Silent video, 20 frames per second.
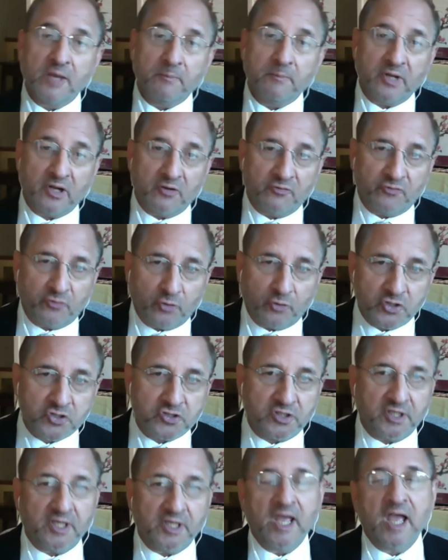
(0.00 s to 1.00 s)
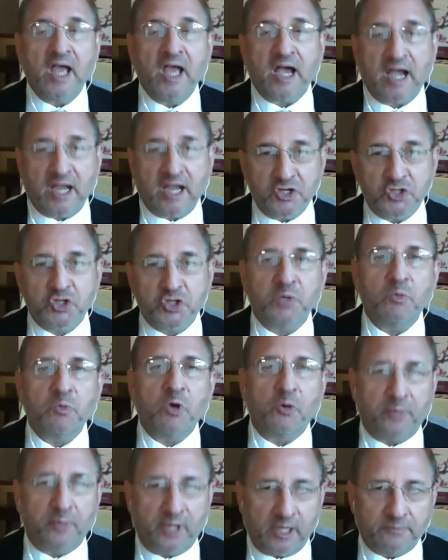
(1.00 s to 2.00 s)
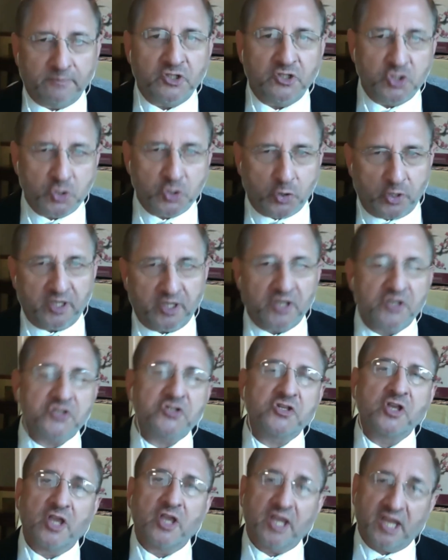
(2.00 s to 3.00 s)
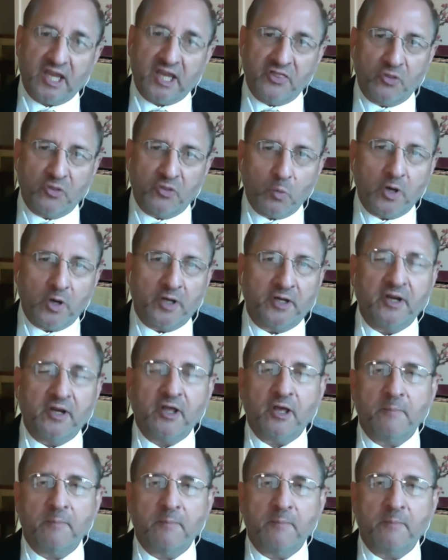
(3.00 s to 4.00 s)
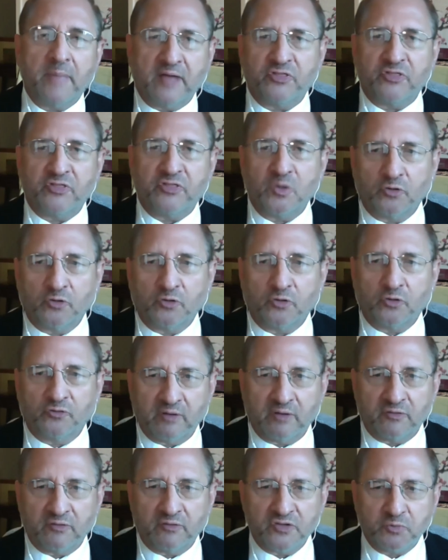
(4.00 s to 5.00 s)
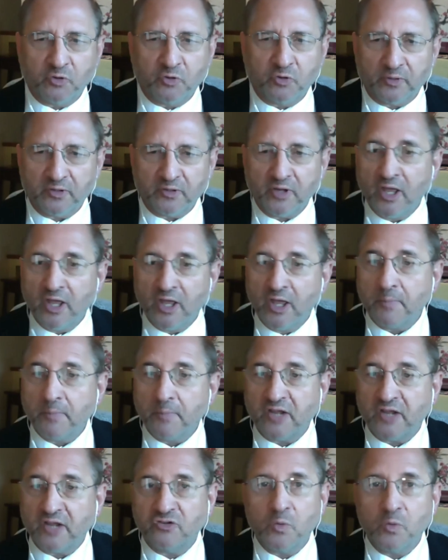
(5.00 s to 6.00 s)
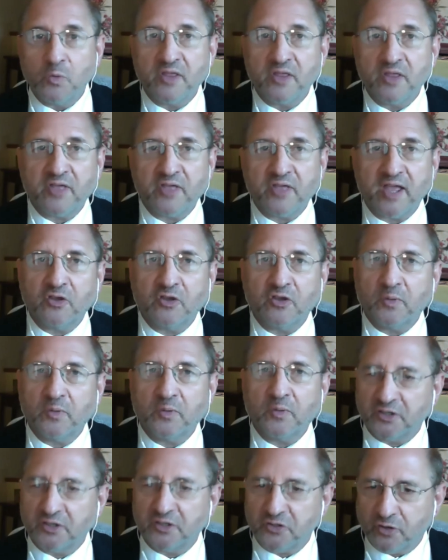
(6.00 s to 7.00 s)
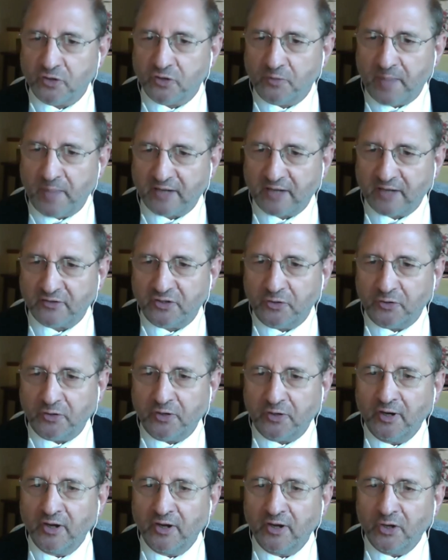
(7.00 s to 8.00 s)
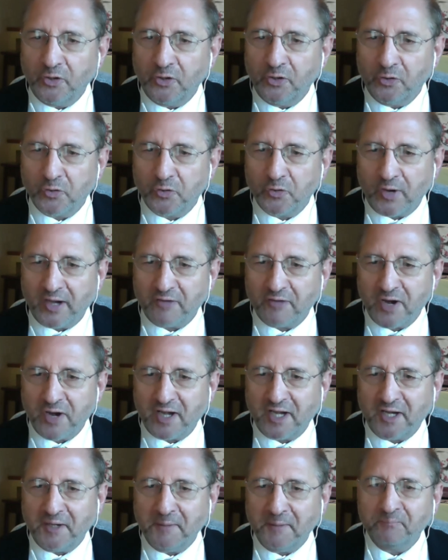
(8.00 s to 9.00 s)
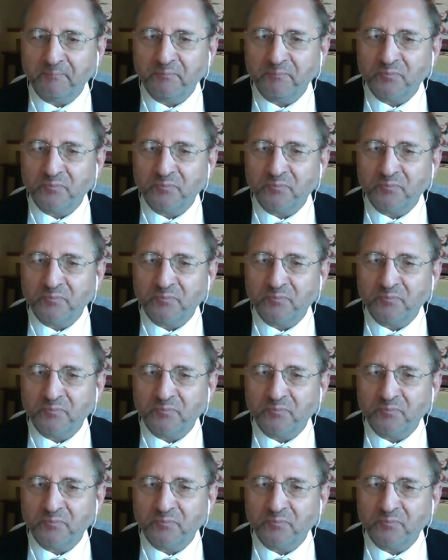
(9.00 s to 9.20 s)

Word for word: But unfortunately, Anji won't be able to join us in the one about the World Federalist Movement. But I do want to thank you and let you go back to your, your grant writing.